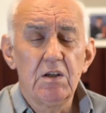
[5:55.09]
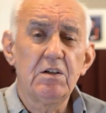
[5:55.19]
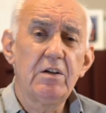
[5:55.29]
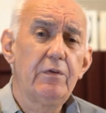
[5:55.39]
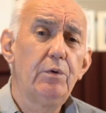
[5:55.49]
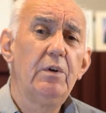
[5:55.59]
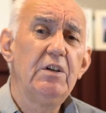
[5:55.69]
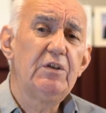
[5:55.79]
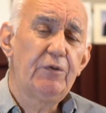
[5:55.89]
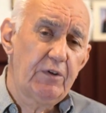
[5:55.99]
I've
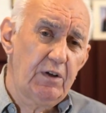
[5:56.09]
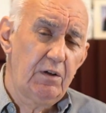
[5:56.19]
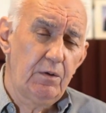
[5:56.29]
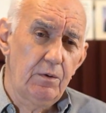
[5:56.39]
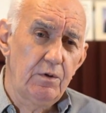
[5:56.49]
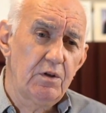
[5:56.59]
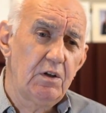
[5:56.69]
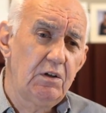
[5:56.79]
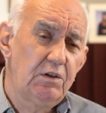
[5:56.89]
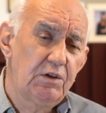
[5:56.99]
always found
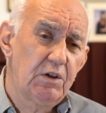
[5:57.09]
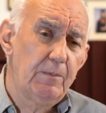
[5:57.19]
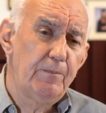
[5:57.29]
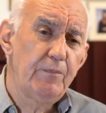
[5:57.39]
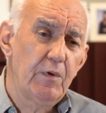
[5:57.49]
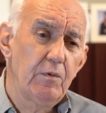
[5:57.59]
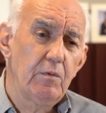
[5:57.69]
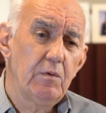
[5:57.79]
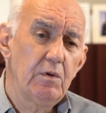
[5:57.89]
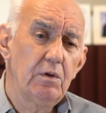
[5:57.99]
that um,
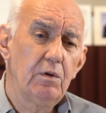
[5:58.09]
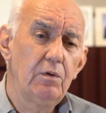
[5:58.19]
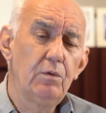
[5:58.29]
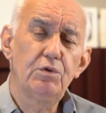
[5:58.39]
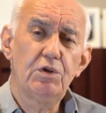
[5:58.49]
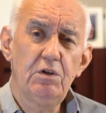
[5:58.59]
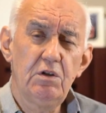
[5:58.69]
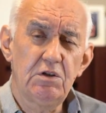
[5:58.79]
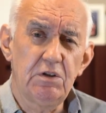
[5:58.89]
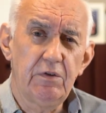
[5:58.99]
an
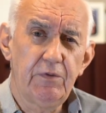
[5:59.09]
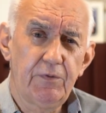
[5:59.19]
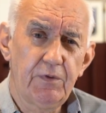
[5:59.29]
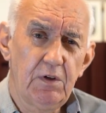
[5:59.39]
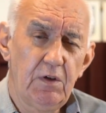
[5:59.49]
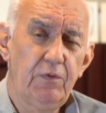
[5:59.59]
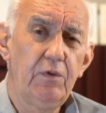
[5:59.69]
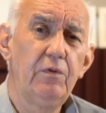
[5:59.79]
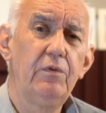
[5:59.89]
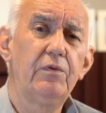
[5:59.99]
alternative, if
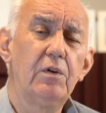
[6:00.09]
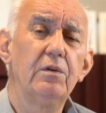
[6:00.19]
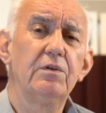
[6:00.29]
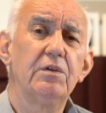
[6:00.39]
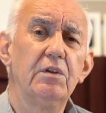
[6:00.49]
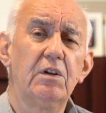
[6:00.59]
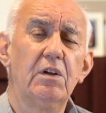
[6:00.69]
you've got a